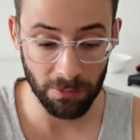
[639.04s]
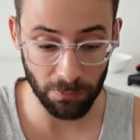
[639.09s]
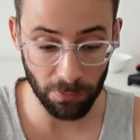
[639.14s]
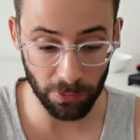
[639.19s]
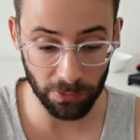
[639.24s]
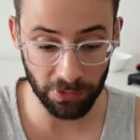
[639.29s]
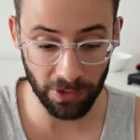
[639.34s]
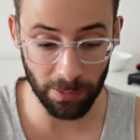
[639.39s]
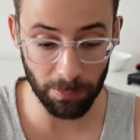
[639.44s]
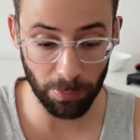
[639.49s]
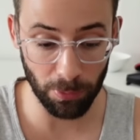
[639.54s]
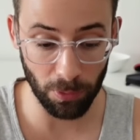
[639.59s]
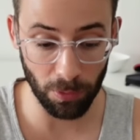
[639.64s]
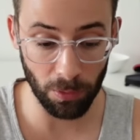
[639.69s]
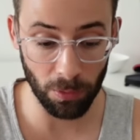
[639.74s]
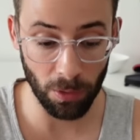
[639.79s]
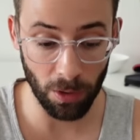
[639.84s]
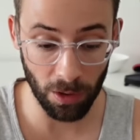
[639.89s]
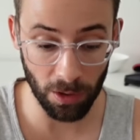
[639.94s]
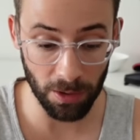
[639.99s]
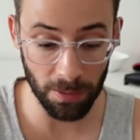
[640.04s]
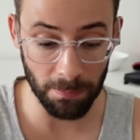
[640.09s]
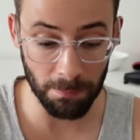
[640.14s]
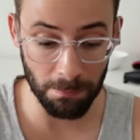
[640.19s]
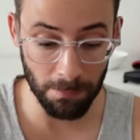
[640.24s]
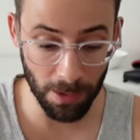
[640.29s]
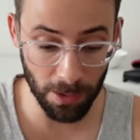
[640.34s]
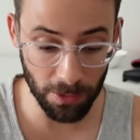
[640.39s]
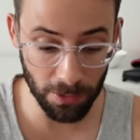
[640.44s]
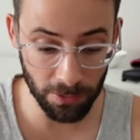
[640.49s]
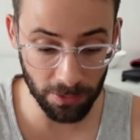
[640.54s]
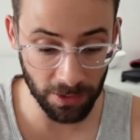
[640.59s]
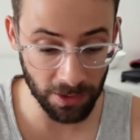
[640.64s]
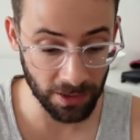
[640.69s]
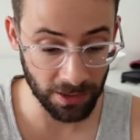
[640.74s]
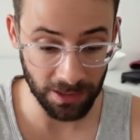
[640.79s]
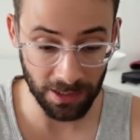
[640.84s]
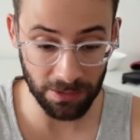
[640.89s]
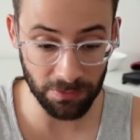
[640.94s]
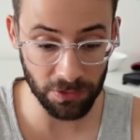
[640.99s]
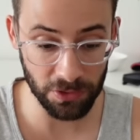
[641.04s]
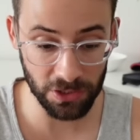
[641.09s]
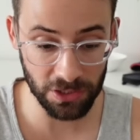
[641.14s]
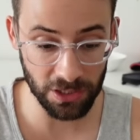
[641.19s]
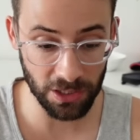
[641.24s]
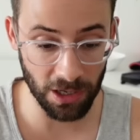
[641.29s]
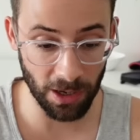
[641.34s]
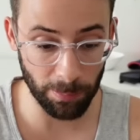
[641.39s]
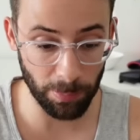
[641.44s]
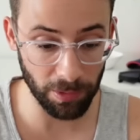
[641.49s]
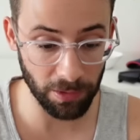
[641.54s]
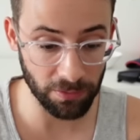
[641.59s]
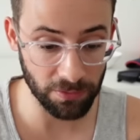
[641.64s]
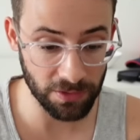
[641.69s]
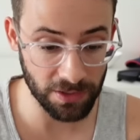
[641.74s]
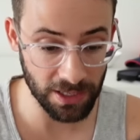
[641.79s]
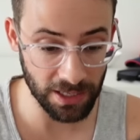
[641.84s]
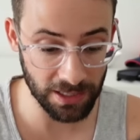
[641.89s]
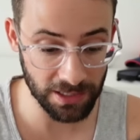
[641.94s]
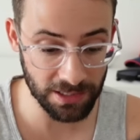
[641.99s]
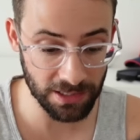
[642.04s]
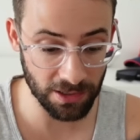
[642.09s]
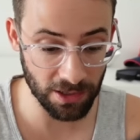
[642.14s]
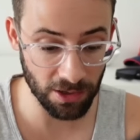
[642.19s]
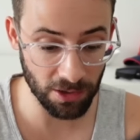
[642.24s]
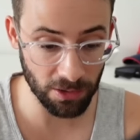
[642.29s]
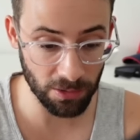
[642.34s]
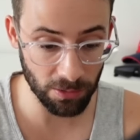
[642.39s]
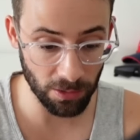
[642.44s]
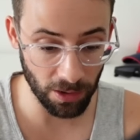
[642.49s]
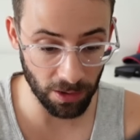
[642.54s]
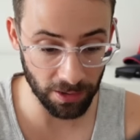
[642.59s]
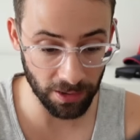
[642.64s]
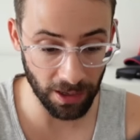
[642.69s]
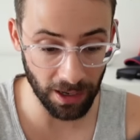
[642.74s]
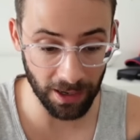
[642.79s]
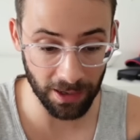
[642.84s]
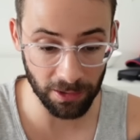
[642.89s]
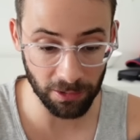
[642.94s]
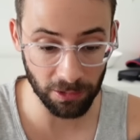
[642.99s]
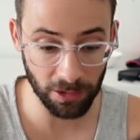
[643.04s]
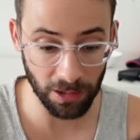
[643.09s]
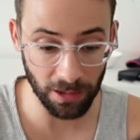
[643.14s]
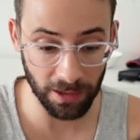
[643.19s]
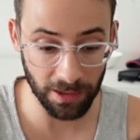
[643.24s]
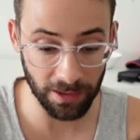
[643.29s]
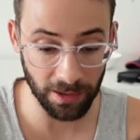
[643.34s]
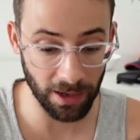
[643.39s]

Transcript: For example, on Mode, even just a couple of days ago on Ironclad,